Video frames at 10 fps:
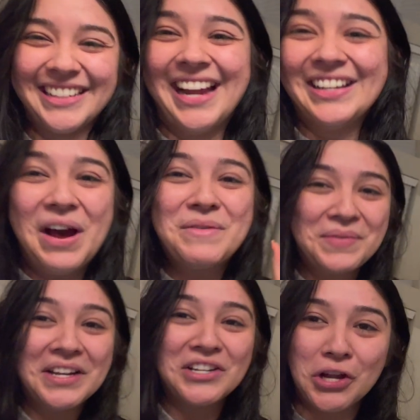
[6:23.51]
I'm
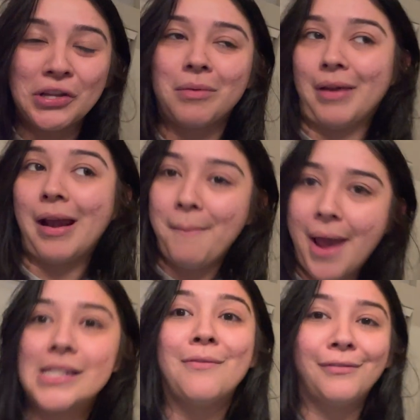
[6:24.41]
pretty sure it's gonna bring him
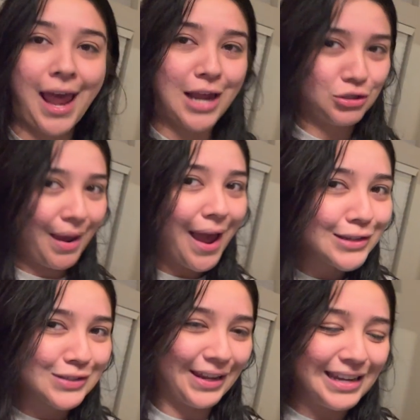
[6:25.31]
back some
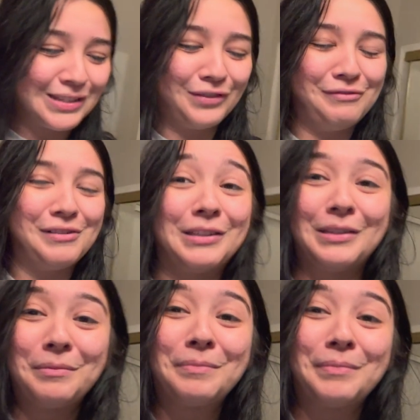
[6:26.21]
flashbacks. Okay, so it's
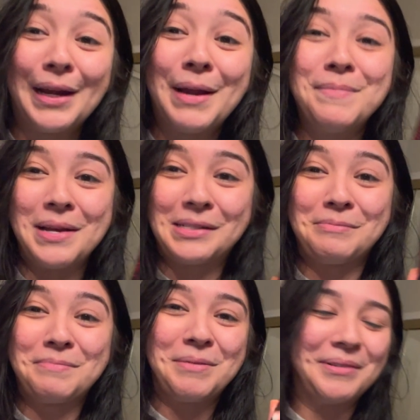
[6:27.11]
gonna bring him back
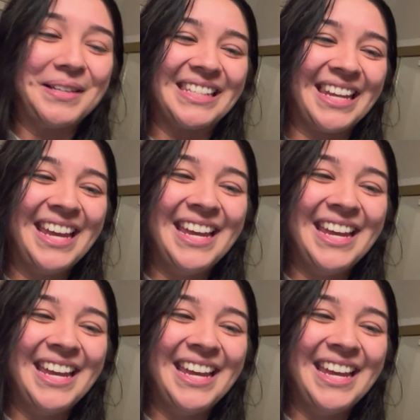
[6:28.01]
some memories.